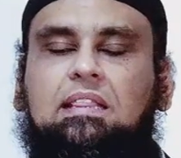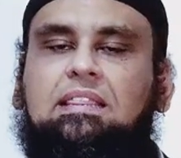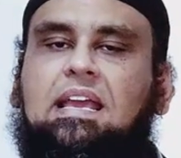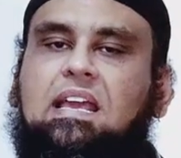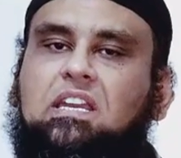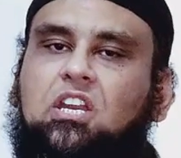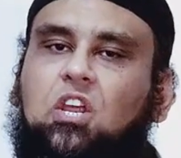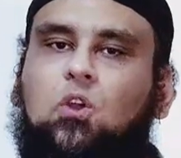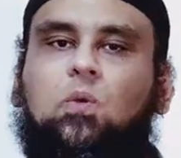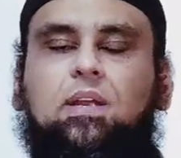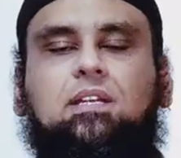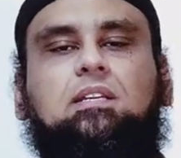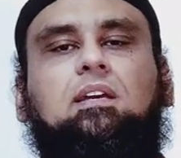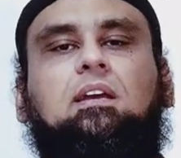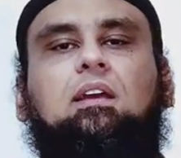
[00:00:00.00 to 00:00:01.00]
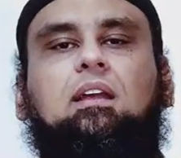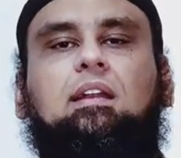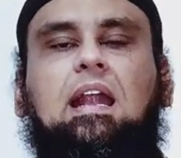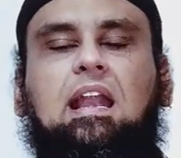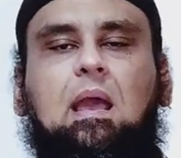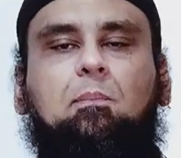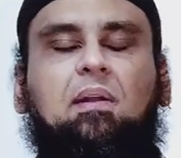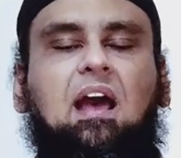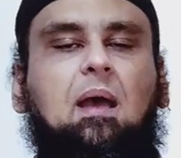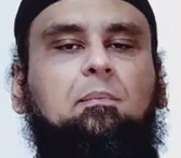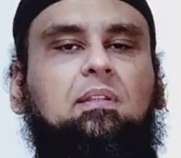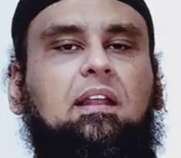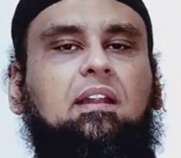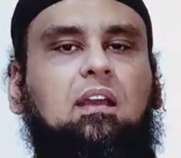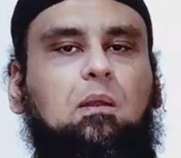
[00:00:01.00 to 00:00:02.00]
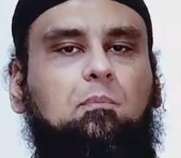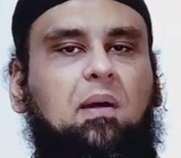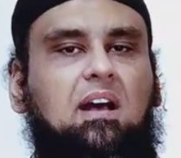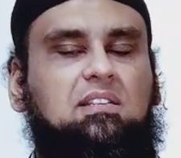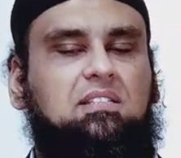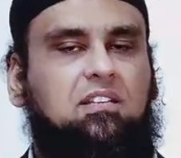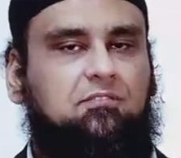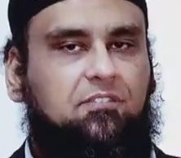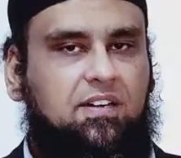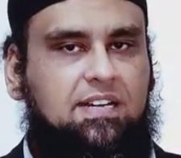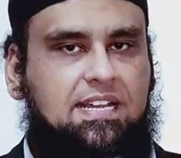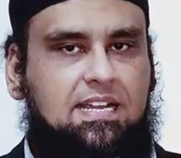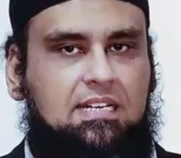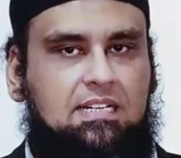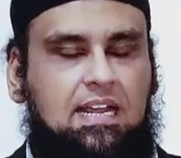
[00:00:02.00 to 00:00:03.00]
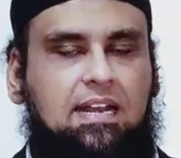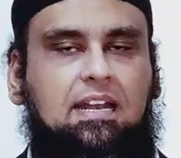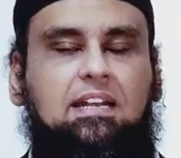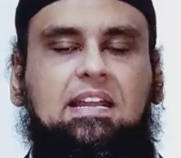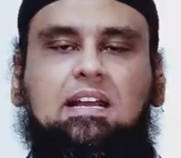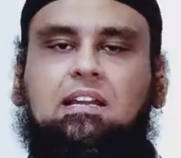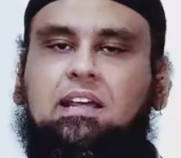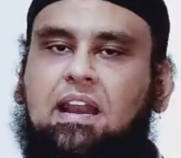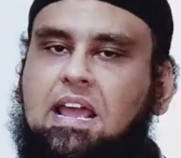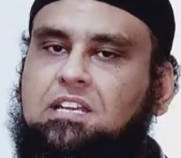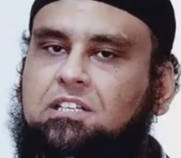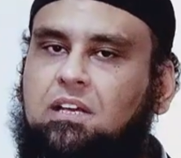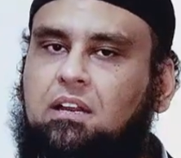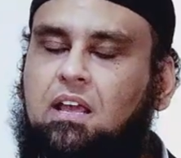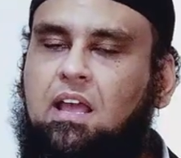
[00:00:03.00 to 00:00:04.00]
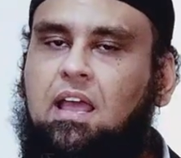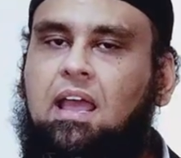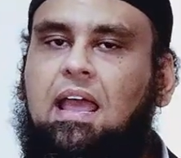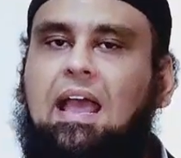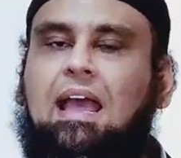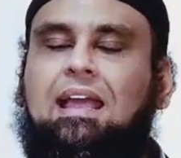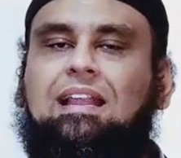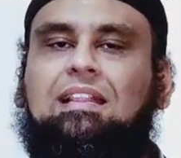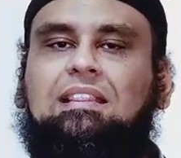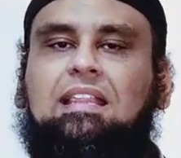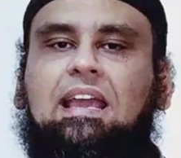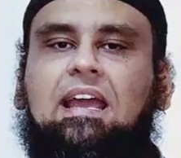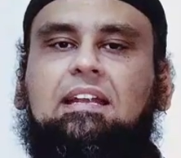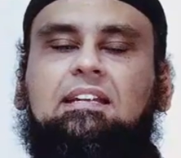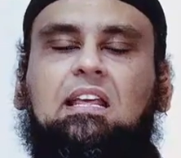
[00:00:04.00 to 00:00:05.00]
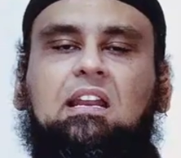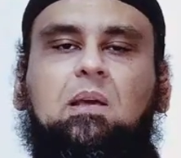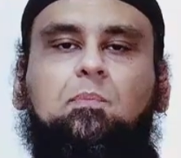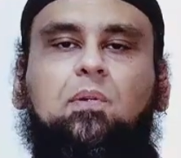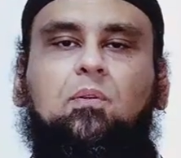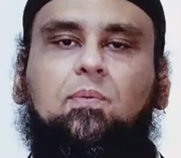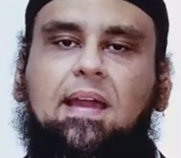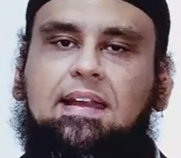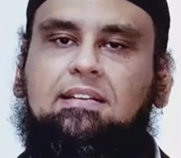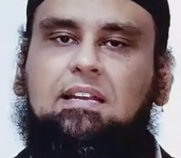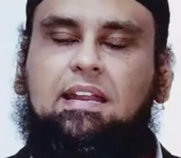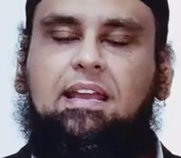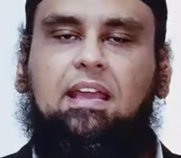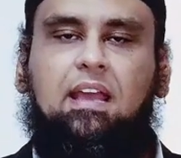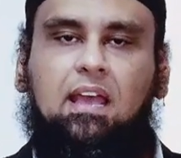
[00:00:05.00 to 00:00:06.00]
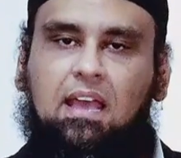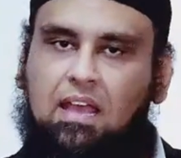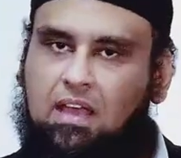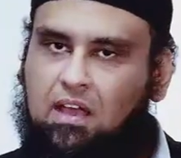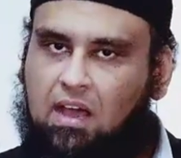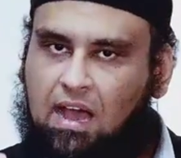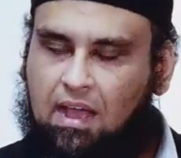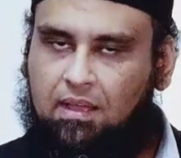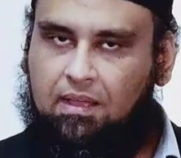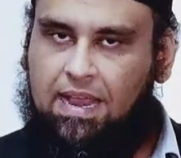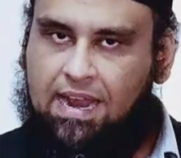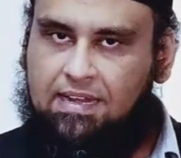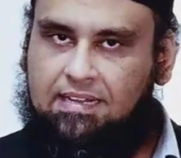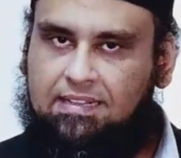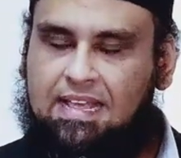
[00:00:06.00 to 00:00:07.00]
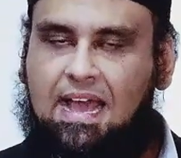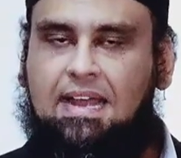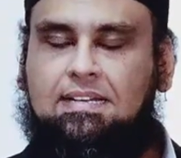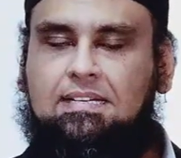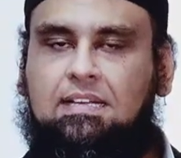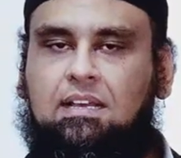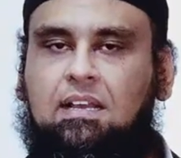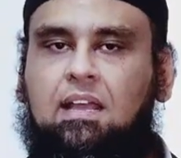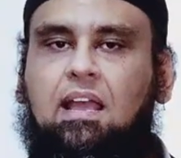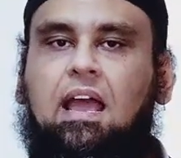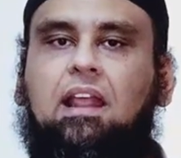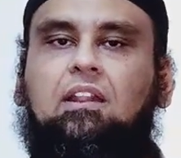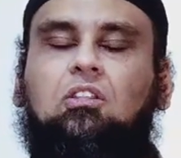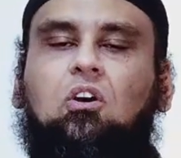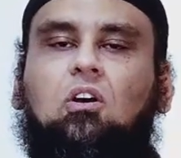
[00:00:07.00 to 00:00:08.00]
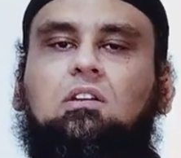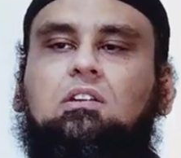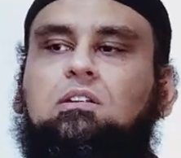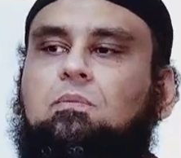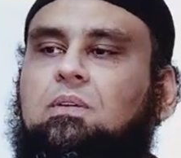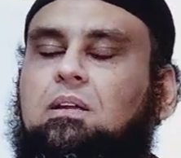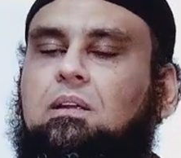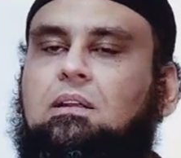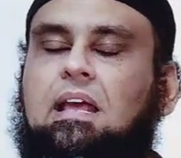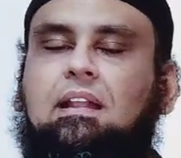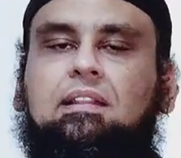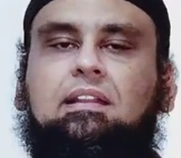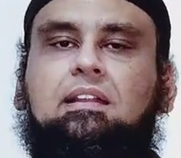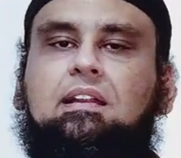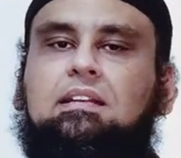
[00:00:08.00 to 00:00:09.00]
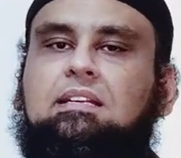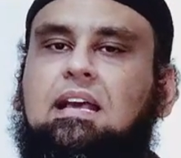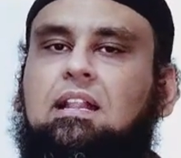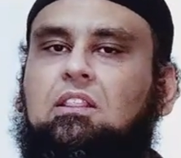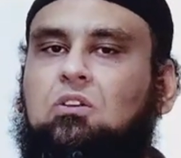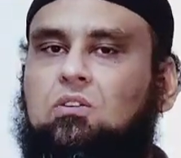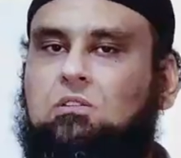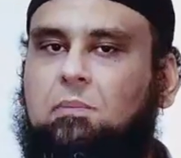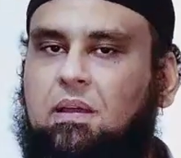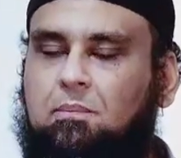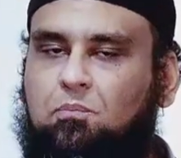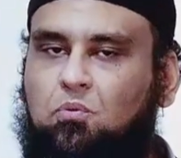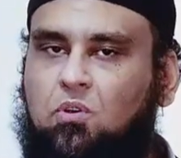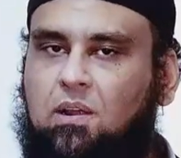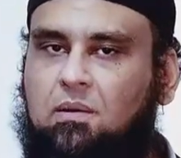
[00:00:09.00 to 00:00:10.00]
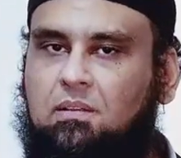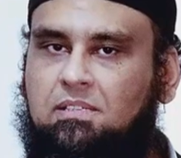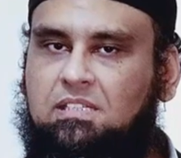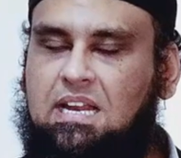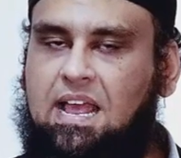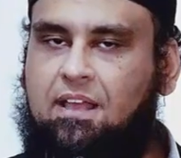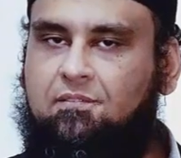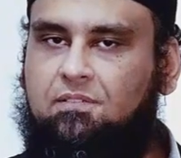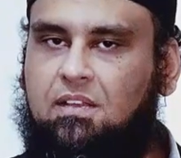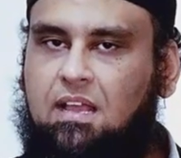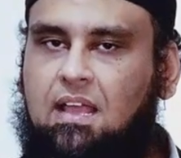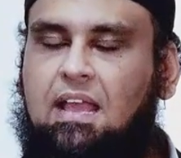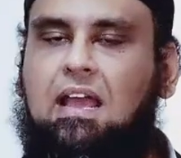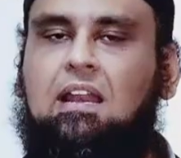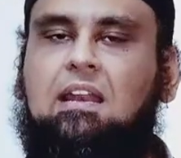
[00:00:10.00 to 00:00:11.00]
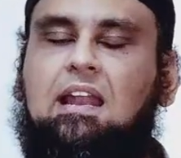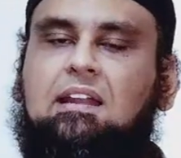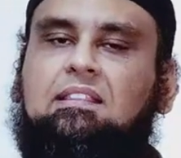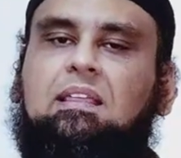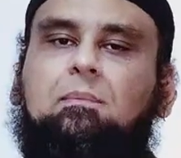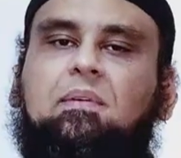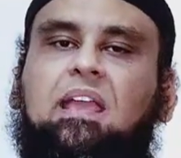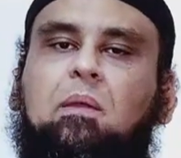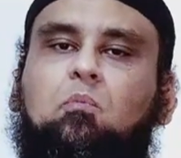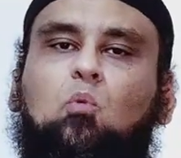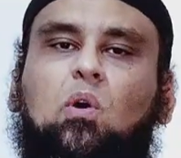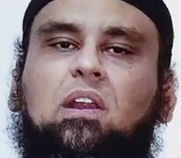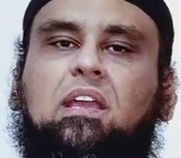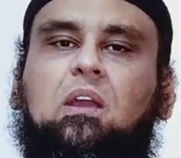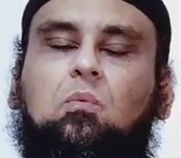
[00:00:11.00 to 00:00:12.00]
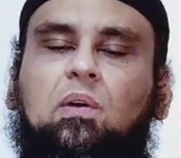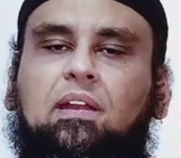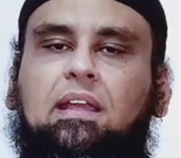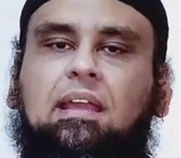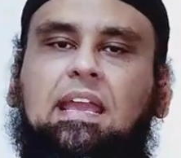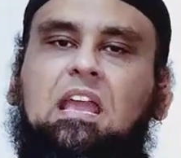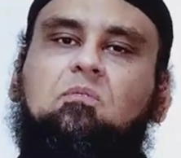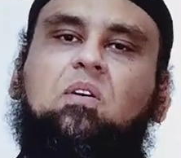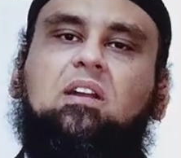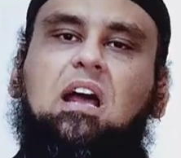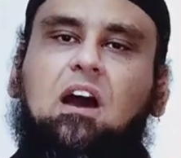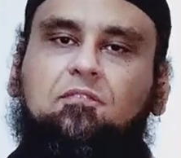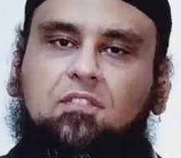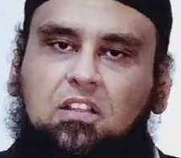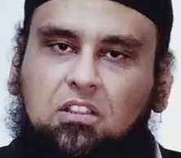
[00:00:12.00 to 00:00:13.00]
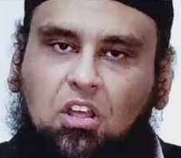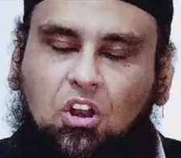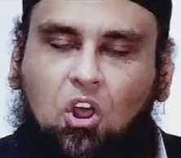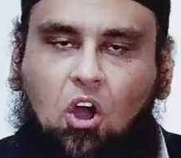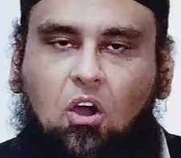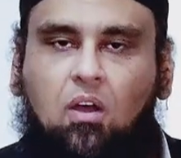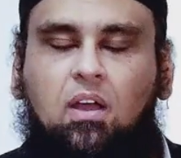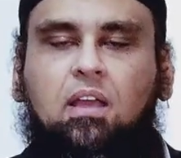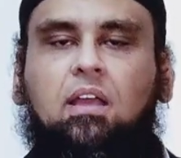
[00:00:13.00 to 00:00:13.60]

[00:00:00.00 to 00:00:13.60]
they knew it that Abraham Lincoln passed the verdict and a declaration and they deliberately hid that and not and didn't tell those poor slaves and let them keep working working even after the law